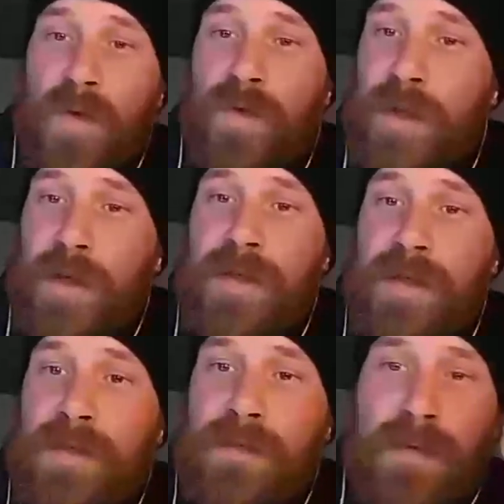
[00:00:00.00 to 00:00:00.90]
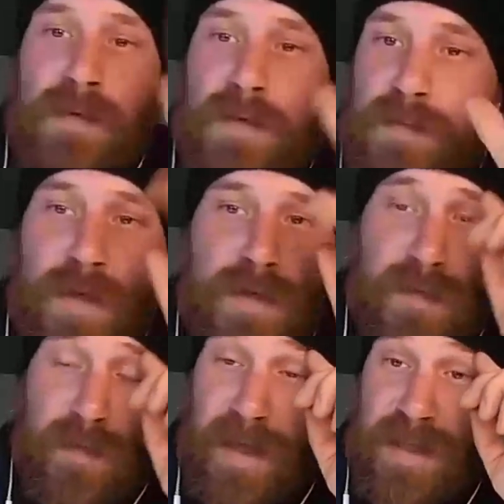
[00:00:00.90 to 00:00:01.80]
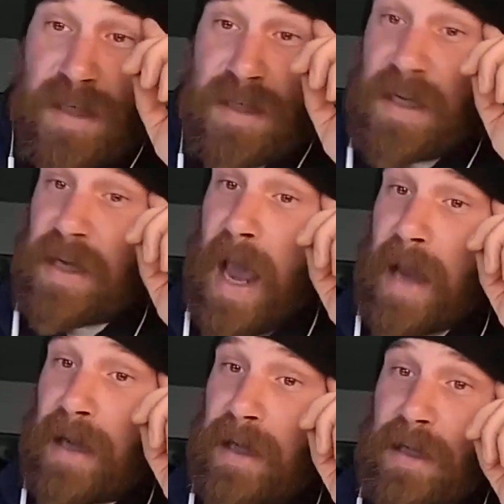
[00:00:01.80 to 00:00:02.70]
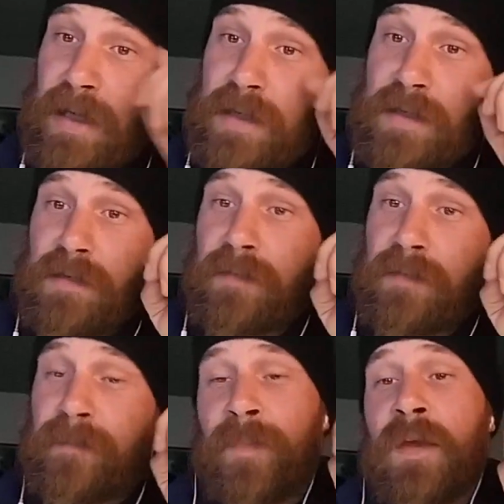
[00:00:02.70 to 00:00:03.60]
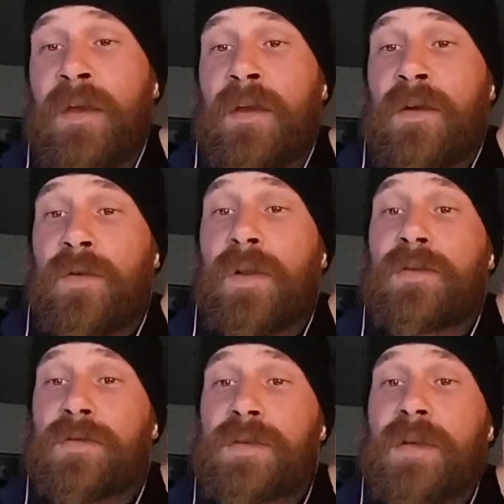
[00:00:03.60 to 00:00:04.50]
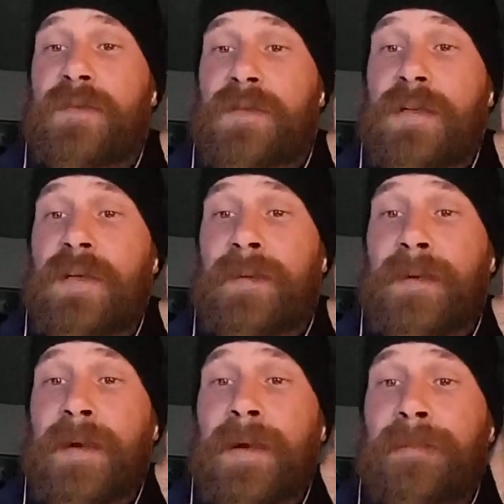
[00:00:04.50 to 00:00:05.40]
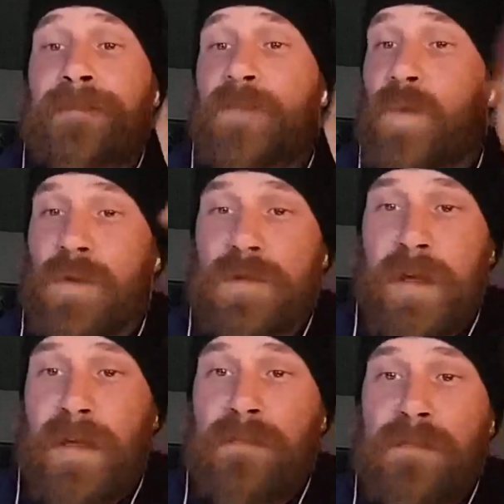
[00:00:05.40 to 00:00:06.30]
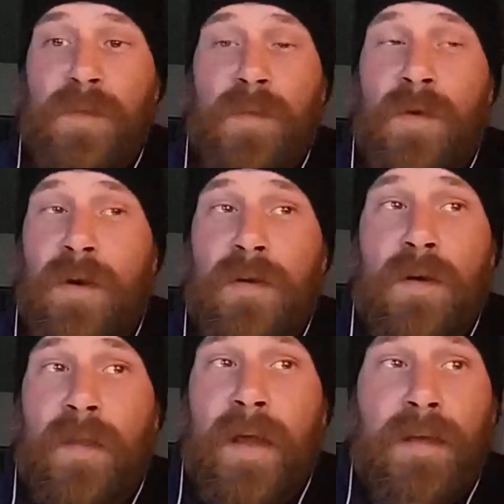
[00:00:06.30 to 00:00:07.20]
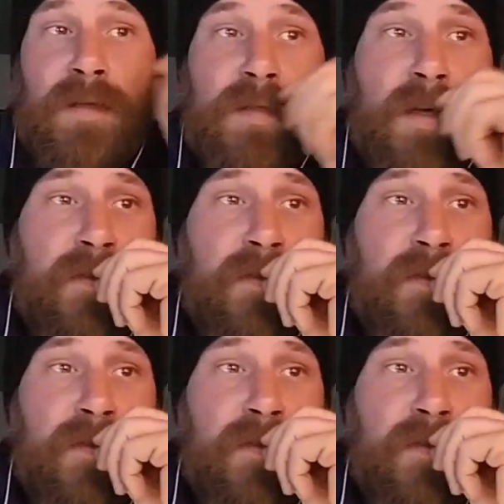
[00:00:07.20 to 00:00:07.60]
churches. We were in some churches from like 1690s, and really cool stuff to see. World Trade Memorial, all that good stuff.